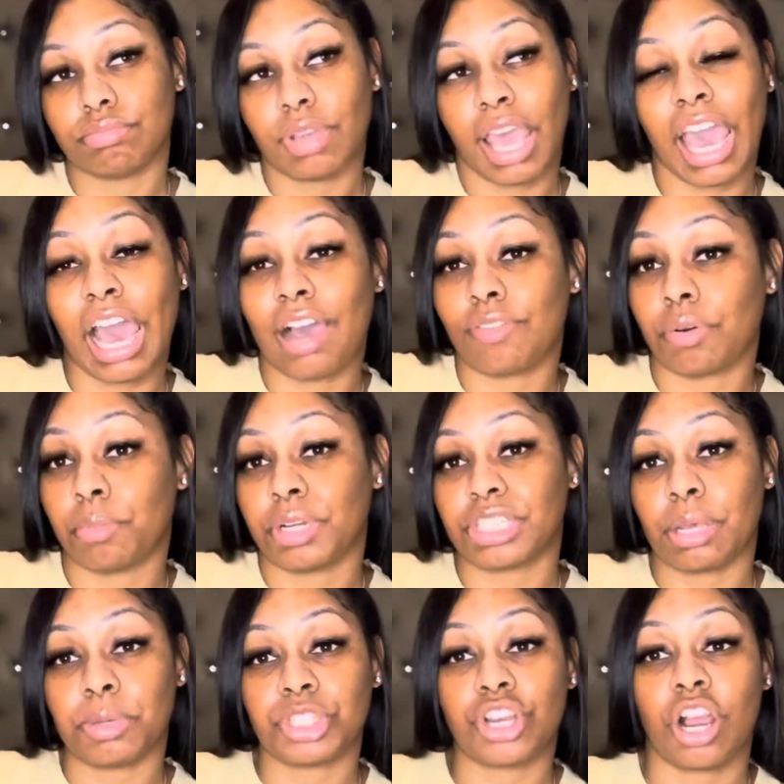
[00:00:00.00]
however much
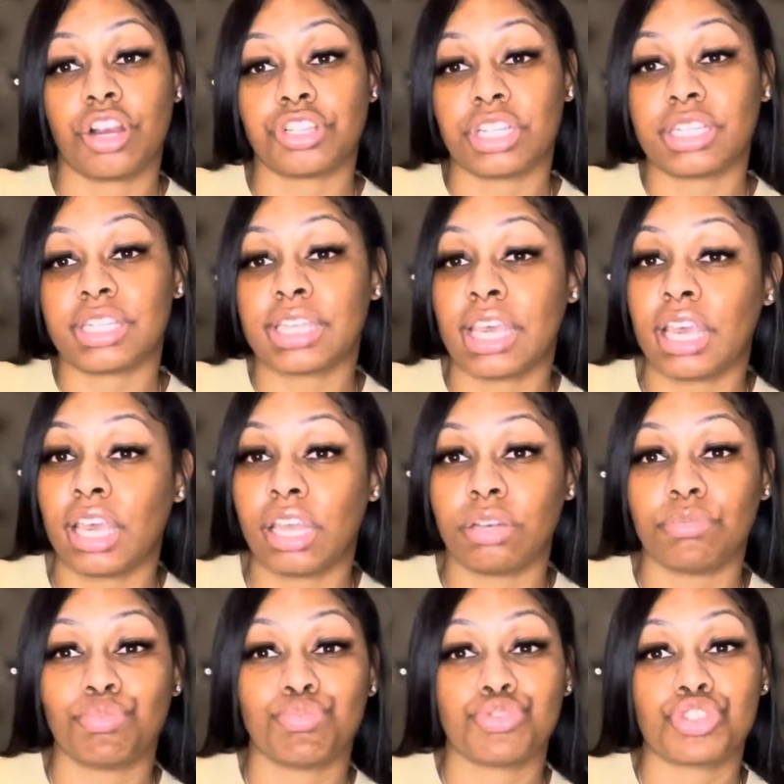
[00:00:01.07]
they be charging 10